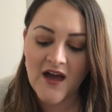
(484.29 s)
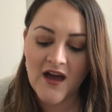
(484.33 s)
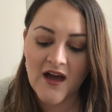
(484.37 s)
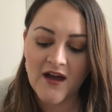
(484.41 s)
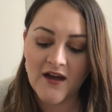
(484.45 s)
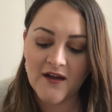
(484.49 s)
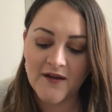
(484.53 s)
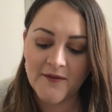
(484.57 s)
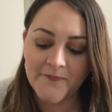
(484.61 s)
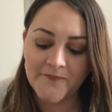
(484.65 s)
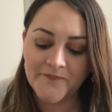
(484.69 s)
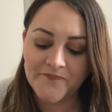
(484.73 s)

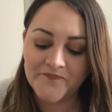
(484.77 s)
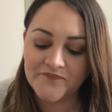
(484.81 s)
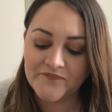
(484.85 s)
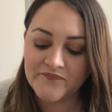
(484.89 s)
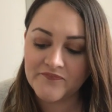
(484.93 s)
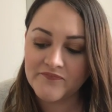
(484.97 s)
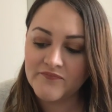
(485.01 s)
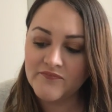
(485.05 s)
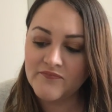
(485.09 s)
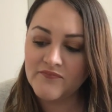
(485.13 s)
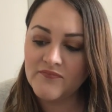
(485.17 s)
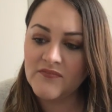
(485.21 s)
Um,
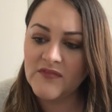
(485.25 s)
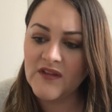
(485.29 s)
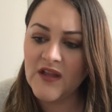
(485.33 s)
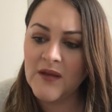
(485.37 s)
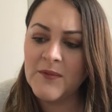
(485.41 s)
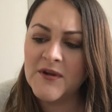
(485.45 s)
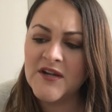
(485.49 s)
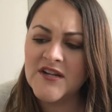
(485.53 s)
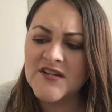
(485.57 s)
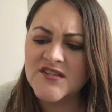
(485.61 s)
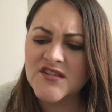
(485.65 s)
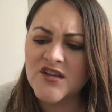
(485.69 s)

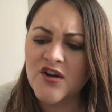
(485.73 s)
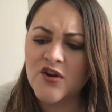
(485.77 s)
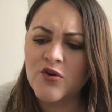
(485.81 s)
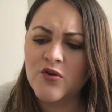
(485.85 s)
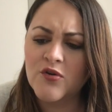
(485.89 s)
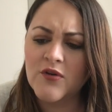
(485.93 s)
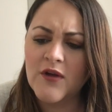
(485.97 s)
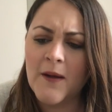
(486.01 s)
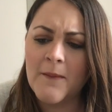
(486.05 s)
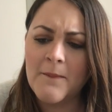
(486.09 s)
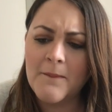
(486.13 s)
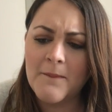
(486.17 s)
but it's an
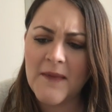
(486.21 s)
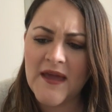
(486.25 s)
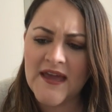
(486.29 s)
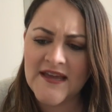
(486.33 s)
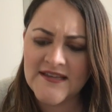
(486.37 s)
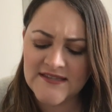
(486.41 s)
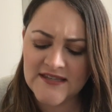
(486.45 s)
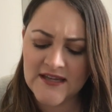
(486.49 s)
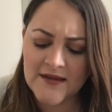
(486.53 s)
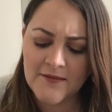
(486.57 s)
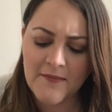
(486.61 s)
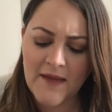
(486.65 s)

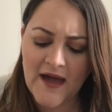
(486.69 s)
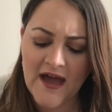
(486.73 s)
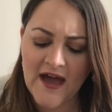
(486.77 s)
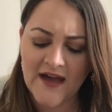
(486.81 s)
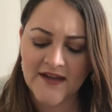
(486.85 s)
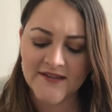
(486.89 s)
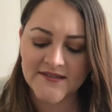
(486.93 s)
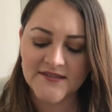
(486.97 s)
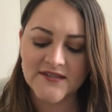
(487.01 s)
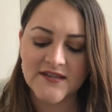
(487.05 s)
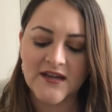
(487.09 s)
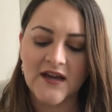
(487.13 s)
amazing
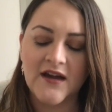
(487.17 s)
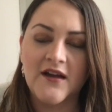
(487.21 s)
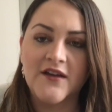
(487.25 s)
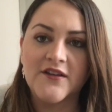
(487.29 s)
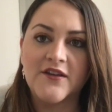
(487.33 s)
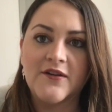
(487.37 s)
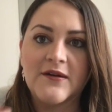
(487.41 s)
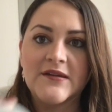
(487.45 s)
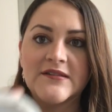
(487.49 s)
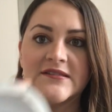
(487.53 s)
mask. Uh, you